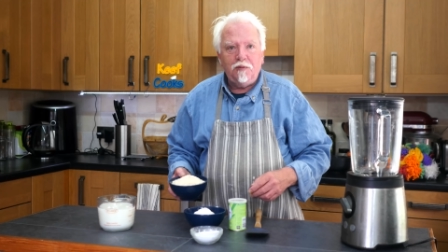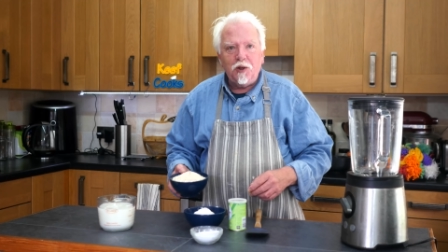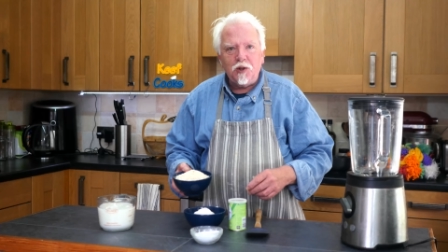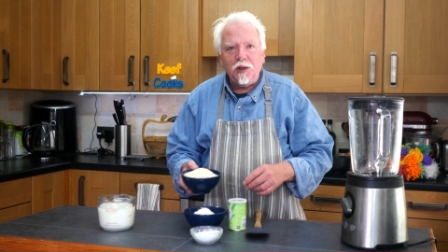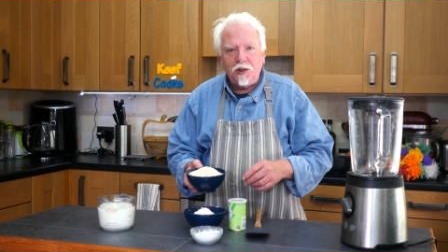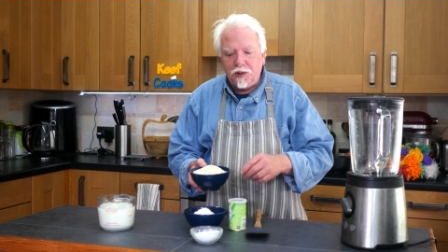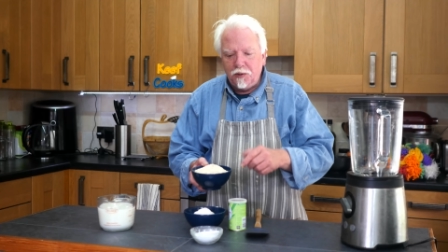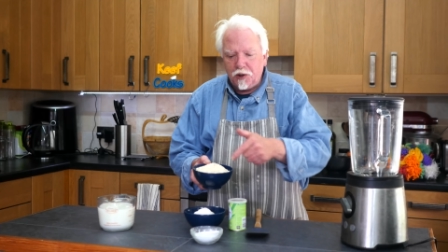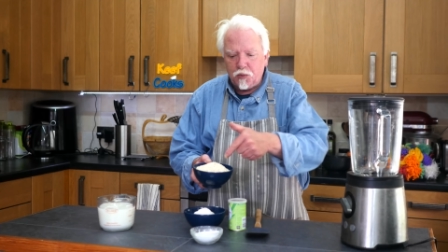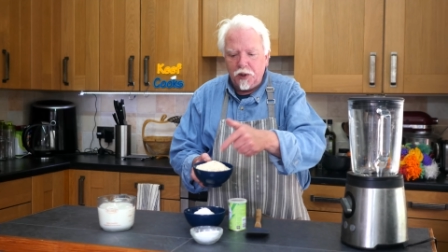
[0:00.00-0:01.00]
first thing to do
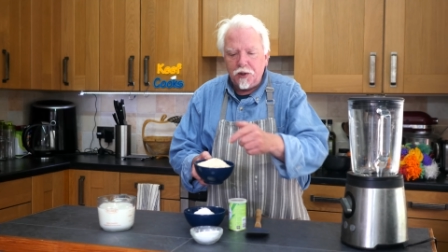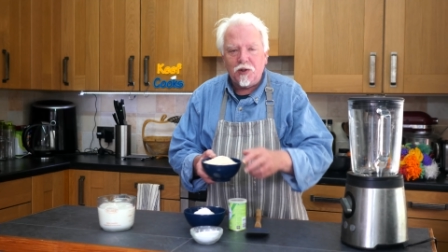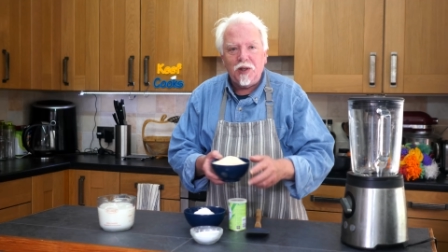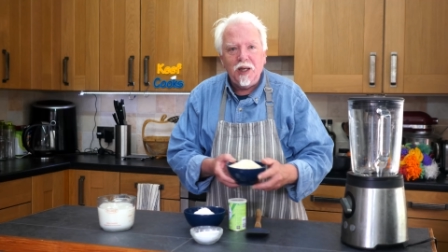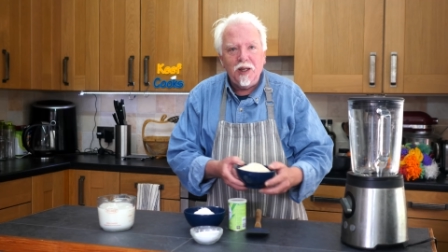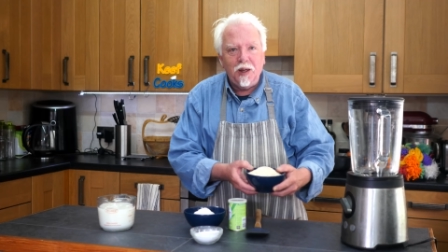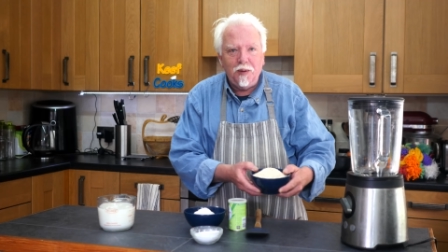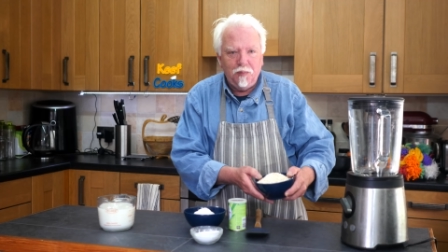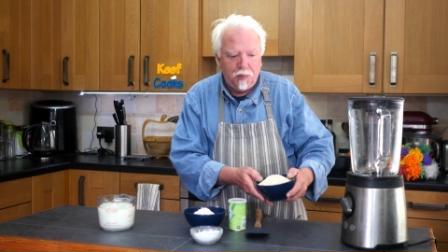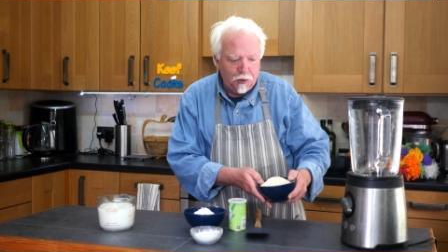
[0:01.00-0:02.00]
is whiz the
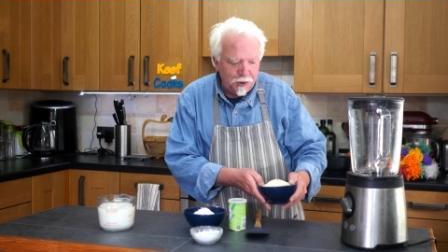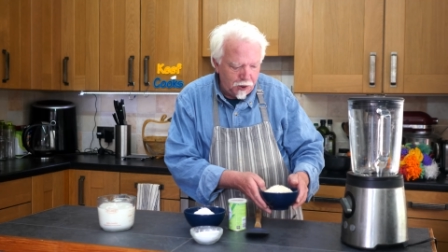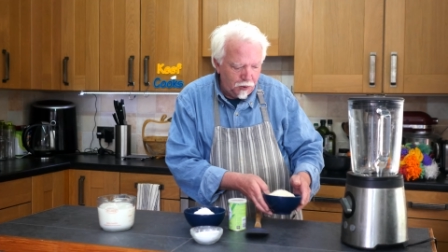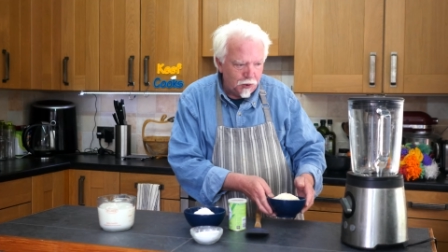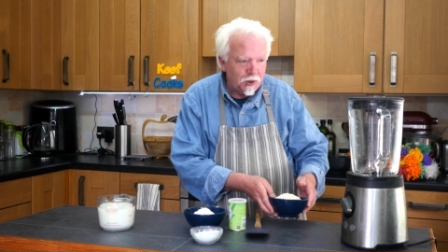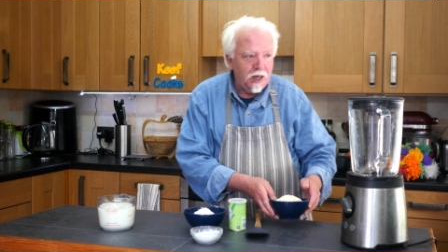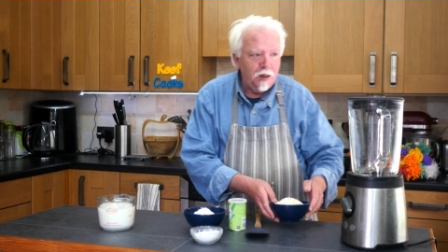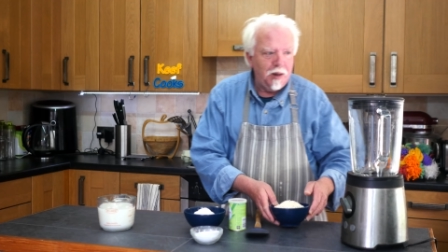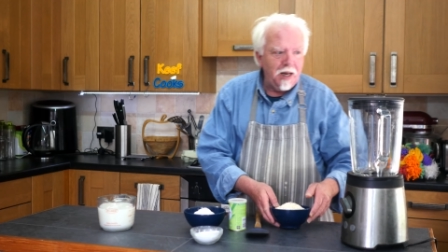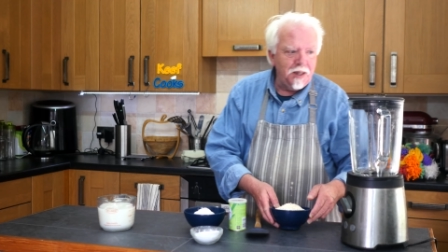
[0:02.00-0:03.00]
porridge oats in a
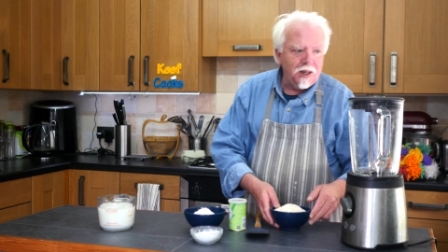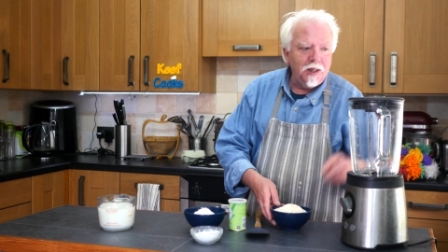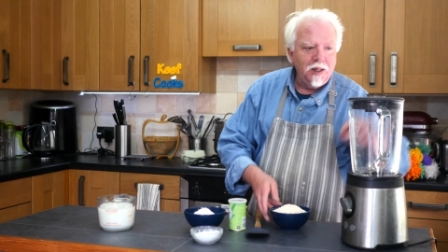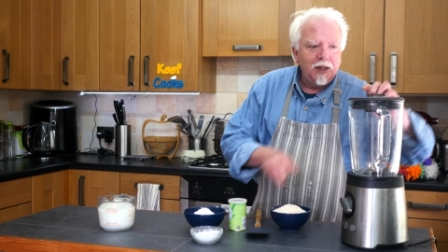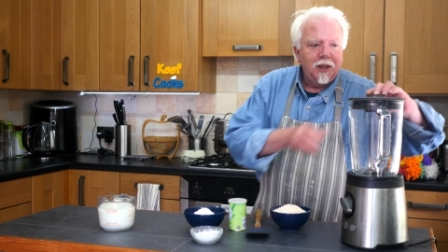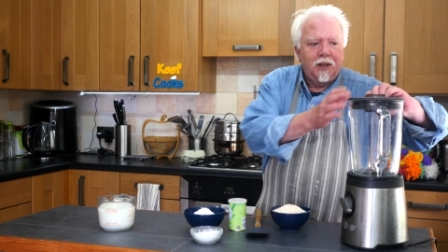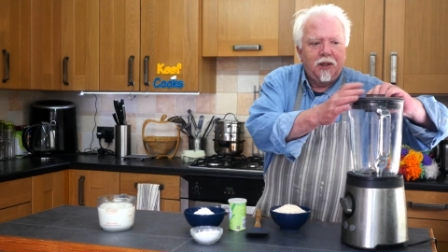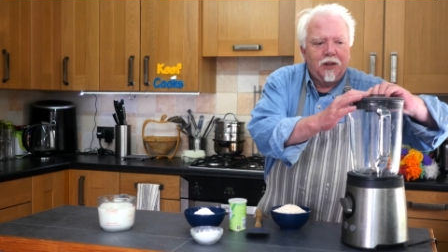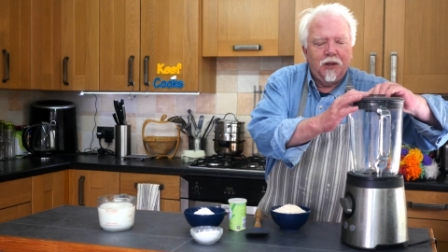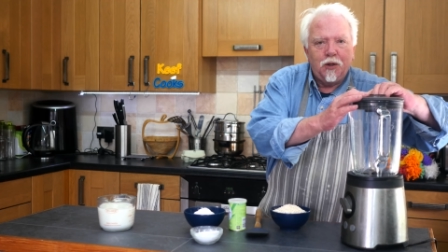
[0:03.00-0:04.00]
blender
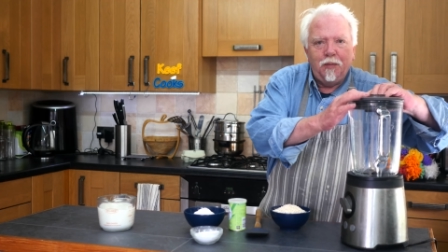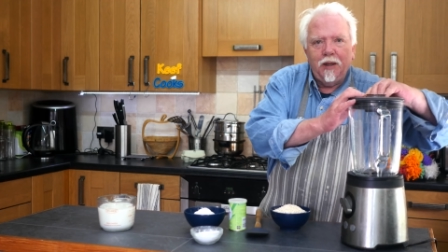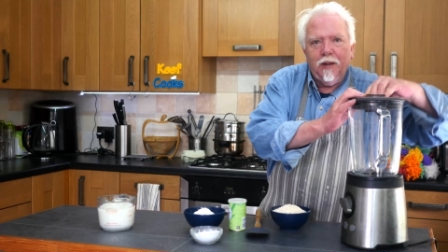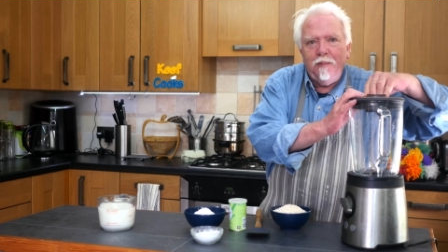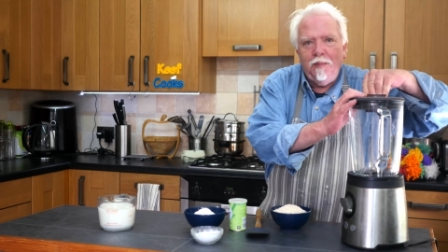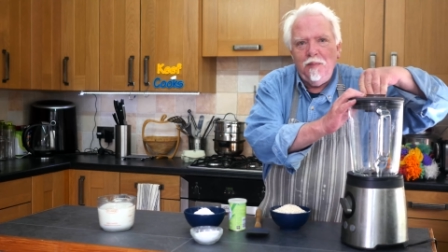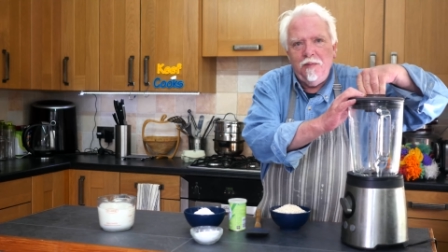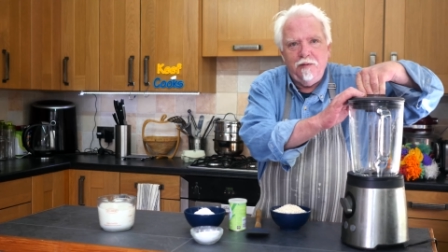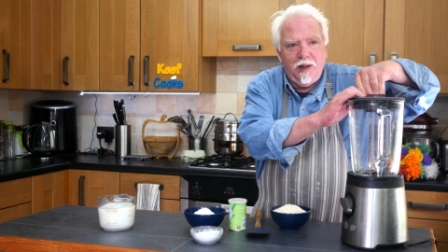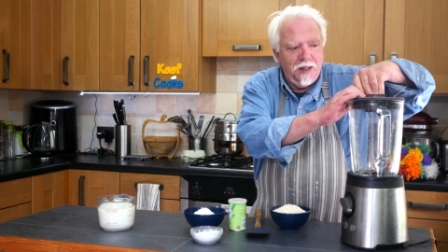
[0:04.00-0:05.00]
to make them
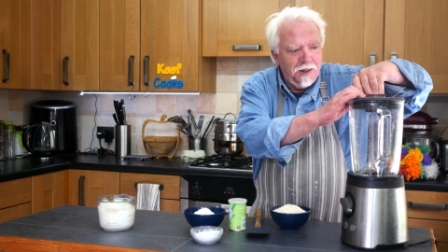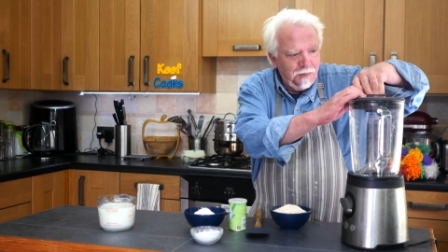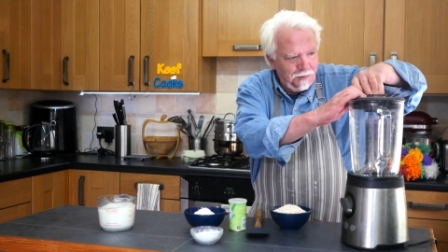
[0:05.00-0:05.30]
finer.